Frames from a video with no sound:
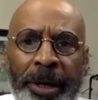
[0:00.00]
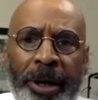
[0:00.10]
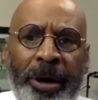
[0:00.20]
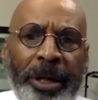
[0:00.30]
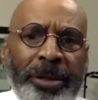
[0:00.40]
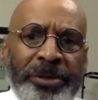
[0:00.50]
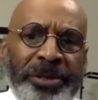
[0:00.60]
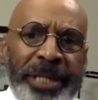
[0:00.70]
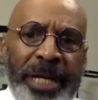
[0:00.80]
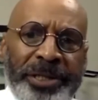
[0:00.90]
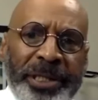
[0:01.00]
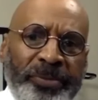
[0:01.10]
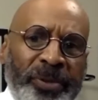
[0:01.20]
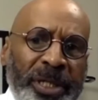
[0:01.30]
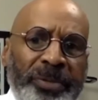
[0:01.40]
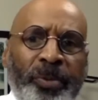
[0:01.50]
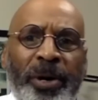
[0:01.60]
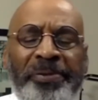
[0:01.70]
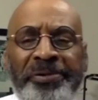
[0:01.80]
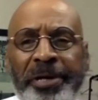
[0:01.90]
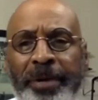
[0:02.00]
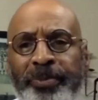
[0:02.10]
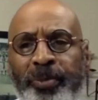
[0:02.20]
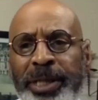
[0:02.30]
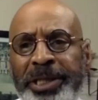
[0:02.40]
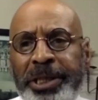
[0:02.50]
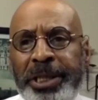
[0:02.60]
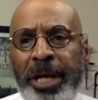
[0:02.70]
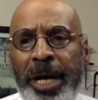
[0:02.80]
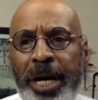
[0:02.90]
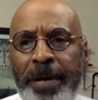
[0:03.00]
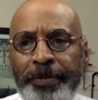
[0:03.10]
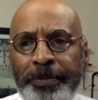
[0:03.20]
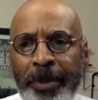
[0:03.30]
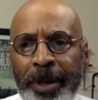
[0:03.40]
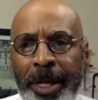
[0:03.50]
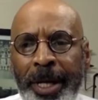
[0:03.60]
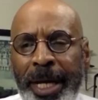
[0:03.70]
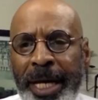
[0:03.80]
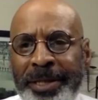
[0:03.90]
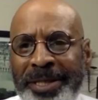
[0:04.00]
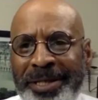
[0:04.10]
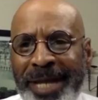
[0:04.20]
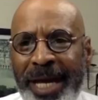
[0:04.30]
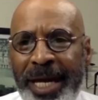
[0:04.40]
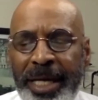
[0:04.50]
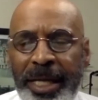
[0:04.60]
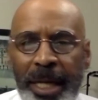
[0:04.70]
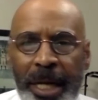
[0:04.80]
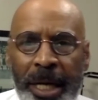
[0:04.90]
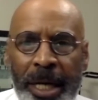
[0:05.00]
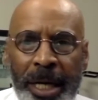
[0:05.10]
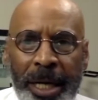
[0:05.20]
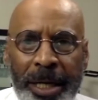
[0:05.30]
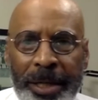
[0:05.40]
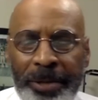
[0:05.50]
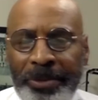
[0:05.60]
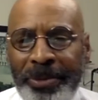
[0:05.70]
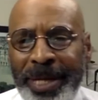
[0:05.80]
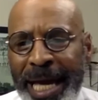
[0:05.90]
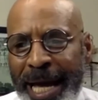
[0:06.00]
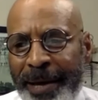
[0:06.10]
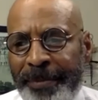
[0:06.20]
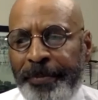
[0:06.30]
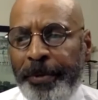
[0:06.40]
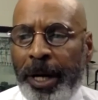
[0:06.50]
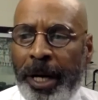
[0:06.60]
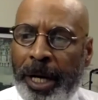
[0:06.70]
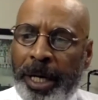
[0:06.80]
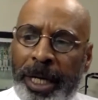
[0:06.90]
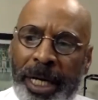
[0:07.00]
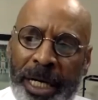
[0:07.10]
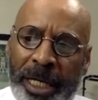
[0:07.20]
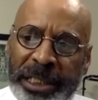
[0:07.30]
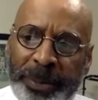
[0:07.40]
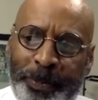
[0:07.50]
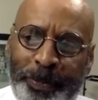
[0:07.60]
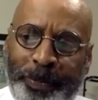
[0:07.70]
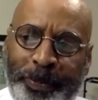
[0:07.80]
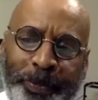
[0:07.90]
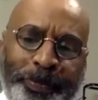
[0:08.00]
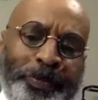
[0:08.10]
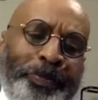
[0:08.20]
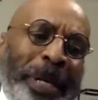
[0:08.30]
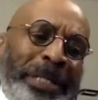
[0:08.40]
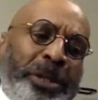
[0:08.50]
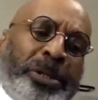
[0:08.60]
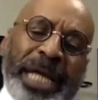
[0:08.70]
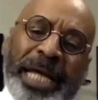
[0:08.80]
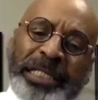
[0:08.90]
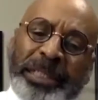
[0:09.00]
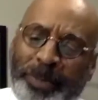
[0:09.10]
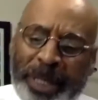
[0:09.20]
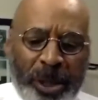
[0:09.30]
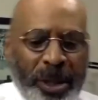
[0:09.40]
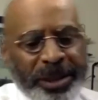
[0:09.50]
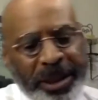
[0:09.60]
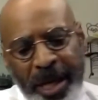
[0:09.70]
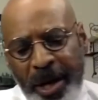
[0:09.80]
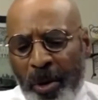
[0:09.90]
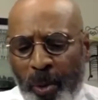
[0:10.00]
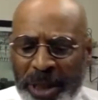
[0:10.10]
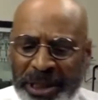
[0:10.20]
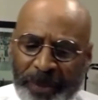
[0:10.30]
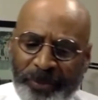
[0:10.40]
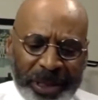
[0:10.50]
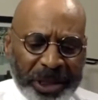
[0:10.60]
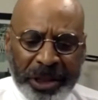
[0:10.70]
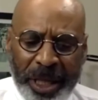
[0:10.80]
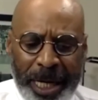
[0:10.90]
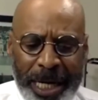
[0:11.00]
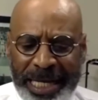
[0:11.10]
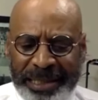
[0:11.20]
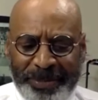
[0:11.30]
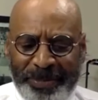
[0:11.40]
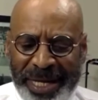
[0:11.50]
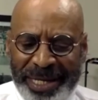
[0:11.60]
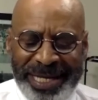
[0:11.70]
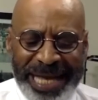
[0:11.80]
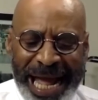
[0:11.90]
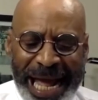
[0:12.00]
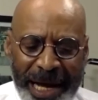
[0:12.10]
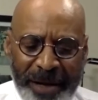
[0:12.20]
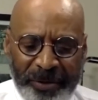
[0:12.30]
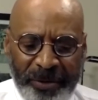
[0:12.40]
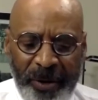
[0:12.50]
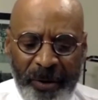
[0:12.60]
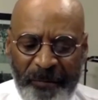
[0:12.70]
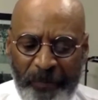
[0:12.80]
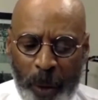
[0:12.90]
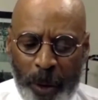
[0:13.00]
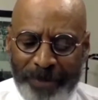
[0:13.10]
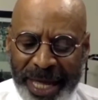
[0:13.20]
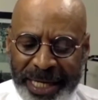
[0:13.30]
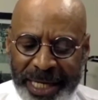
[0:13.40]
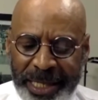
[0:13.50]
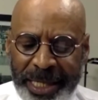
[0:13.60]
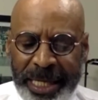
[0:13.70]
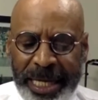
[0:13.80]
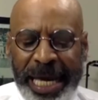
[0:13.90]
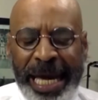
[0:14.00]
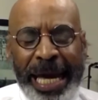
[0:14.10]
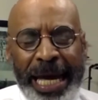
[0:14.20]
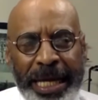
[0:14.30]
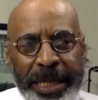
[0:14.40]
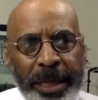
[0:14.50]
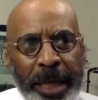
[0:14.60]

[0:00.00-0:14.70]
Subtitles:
Carlos Nelson with What's Up Wichita, and today we have a special guest because What's Up Wichita has been down for a minute, and